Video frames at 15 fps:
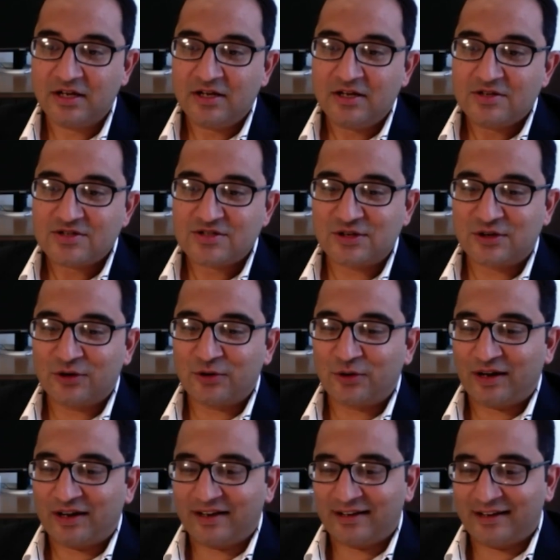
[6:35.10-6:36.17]
So
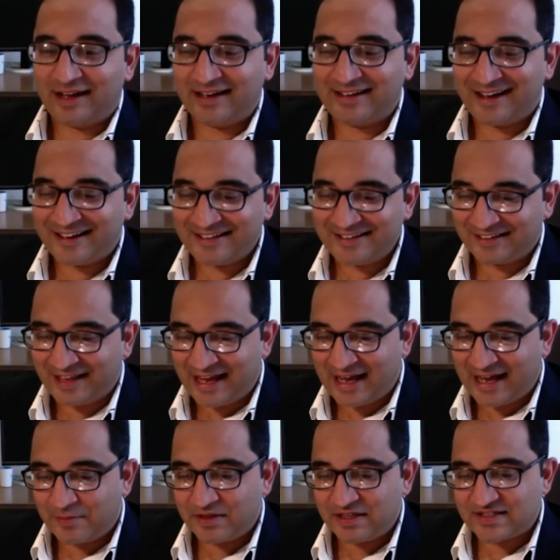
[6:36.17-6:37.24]
I got in the
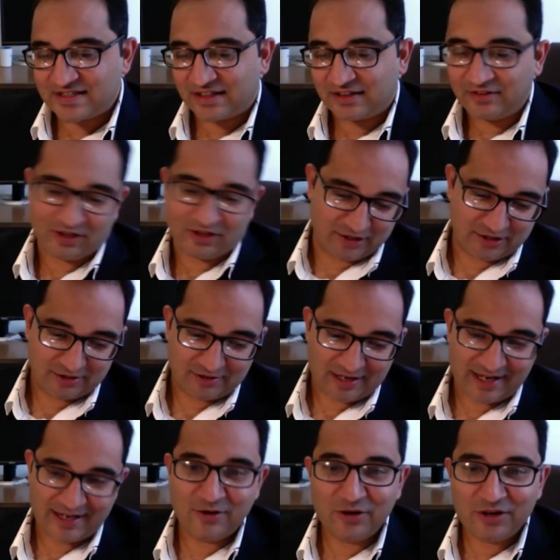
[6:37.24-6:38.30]
lab and he's like, look,
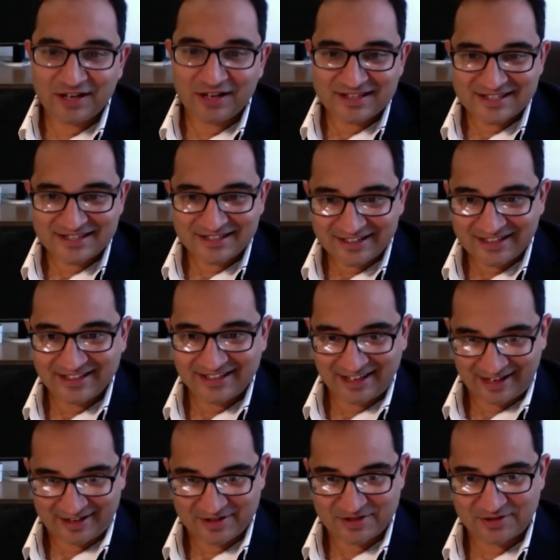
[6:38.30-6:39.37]
I know you're not studying
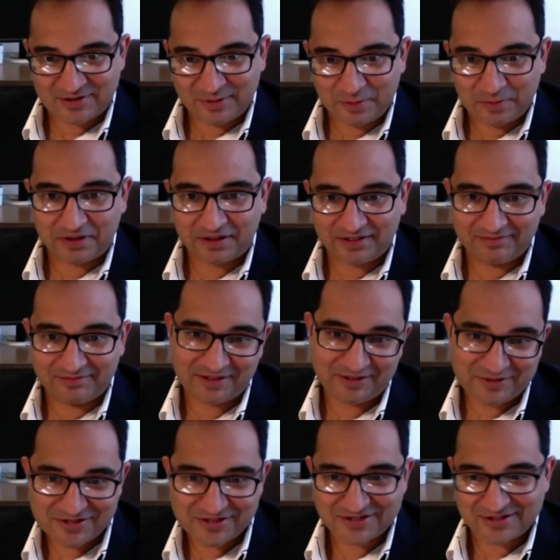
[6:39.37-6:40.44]
cancer, but
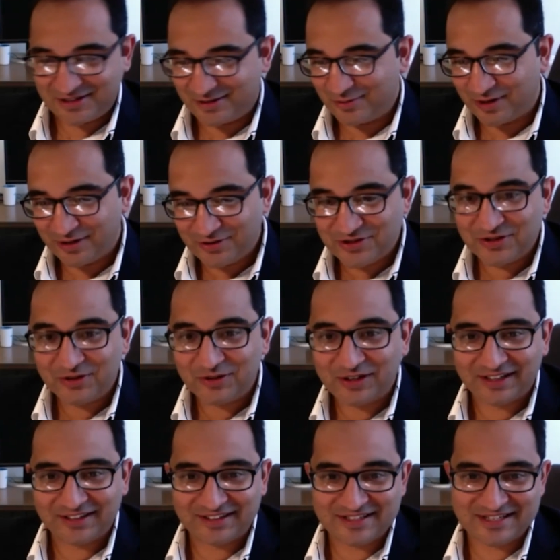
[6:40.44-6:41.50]
here's, you know, why don't you look
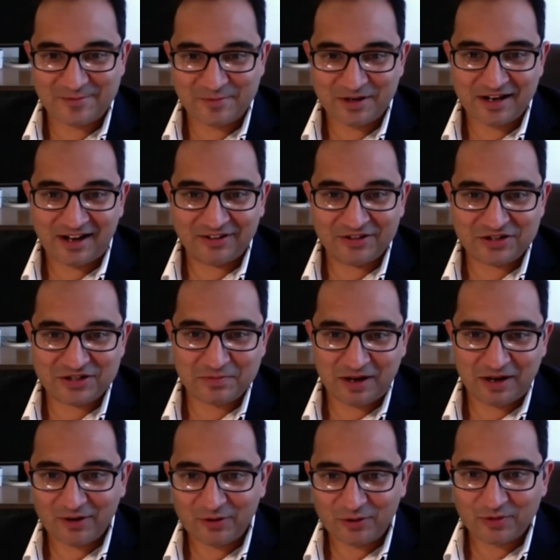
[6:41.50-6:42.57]
at this immunology
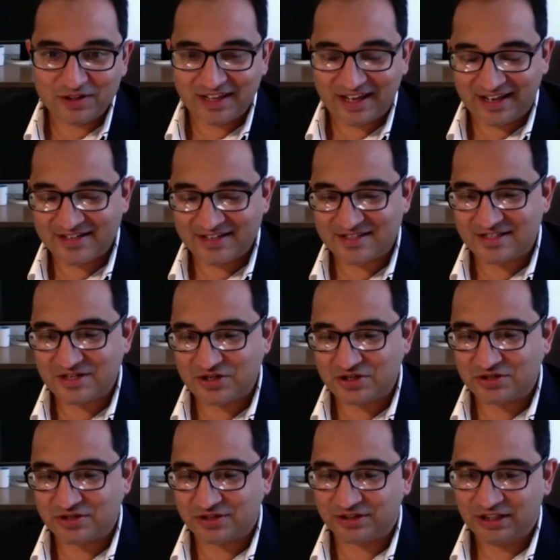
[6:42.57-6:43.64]
model with
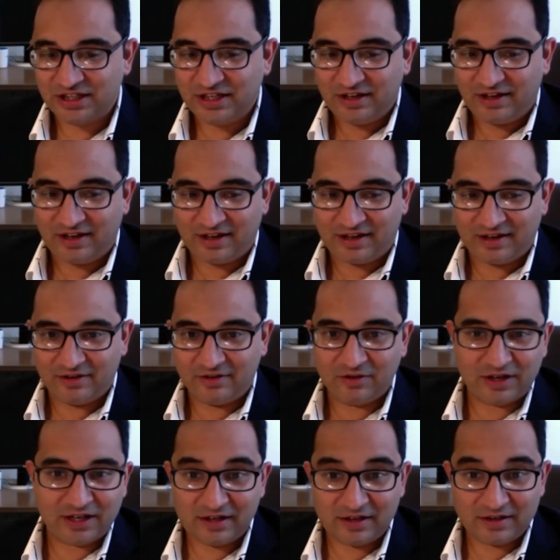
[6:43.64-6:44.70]
anesthesia and look
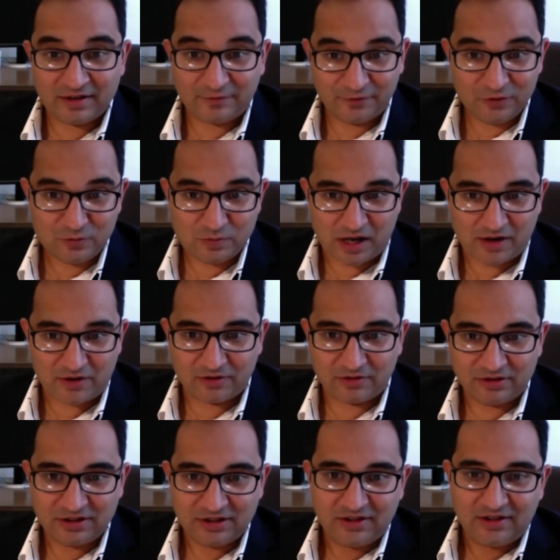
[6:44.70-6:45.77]
at it in the flu model?
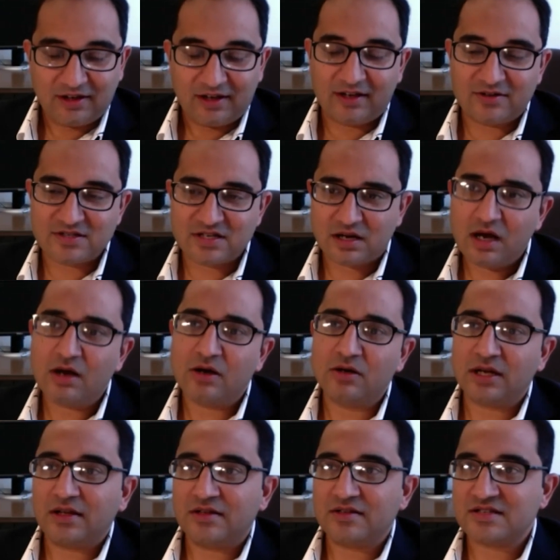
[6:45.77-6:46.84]
And I was like, oh,
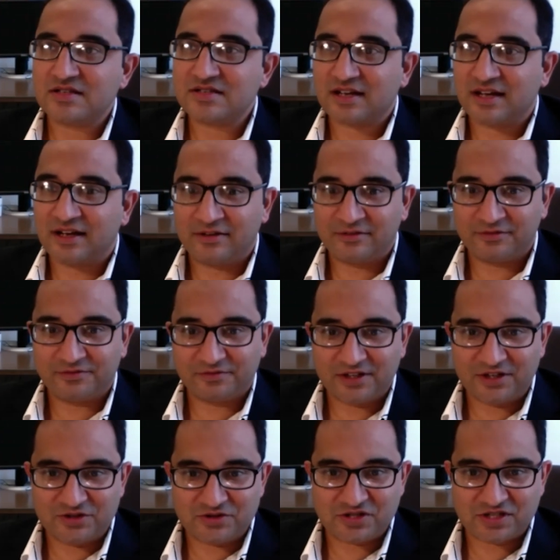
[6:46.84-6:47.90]
okay, this is kind of
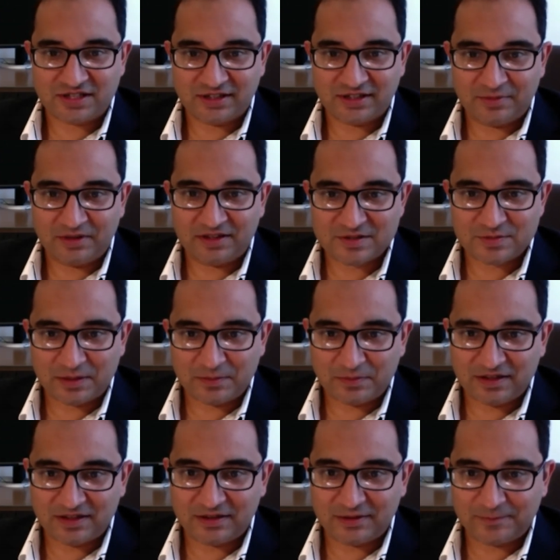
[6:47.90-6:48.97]
interesting. I mean, this might be a